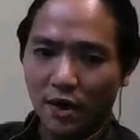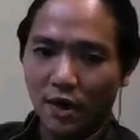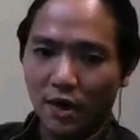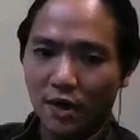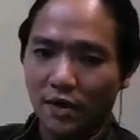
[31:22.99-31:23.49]

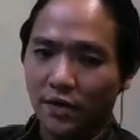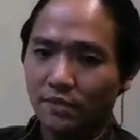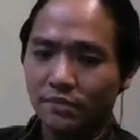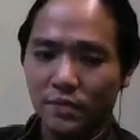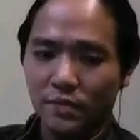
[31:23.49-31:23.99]
70%
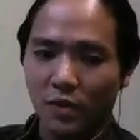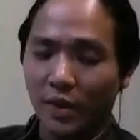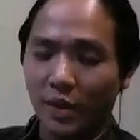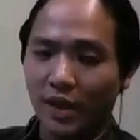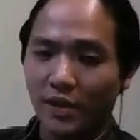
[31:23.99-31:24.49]

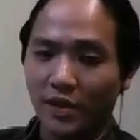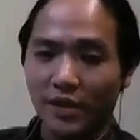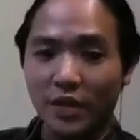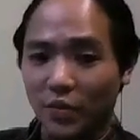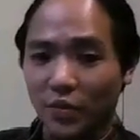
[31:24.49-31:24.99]

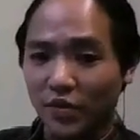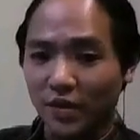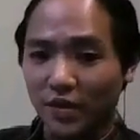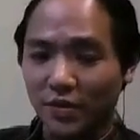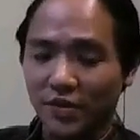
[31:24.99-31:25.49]

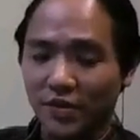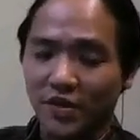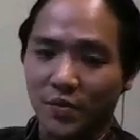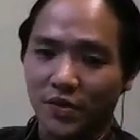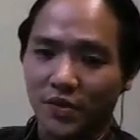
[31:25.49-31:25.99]
or
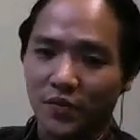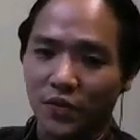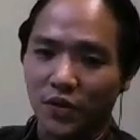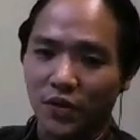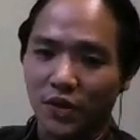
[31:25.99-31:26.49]
60%
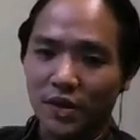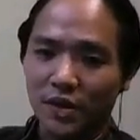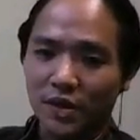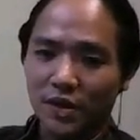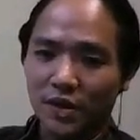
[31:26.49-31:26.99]

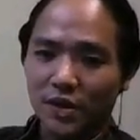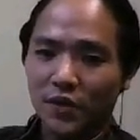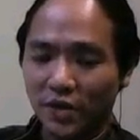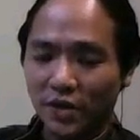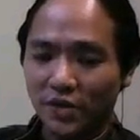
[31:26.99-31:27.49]

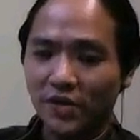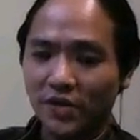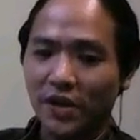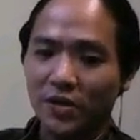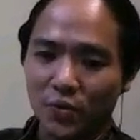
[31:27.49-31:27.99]
for the
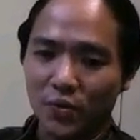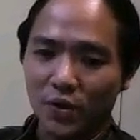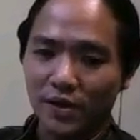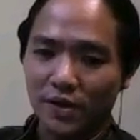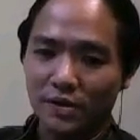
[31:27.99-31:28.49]
designer to
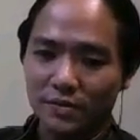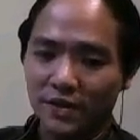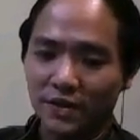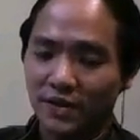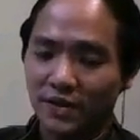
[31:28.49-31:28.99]
work
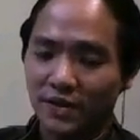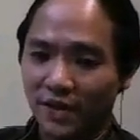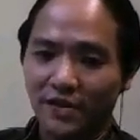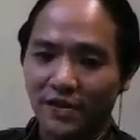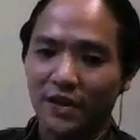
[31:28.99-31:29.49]
his
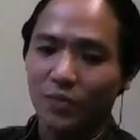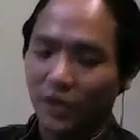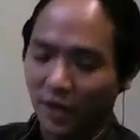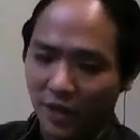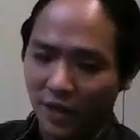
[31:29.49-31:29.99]
designs
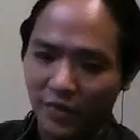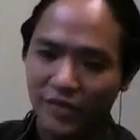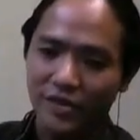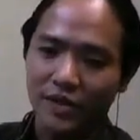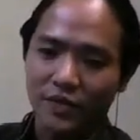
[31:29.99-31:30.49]
in, put the
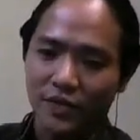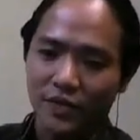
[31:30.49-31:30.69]
image in,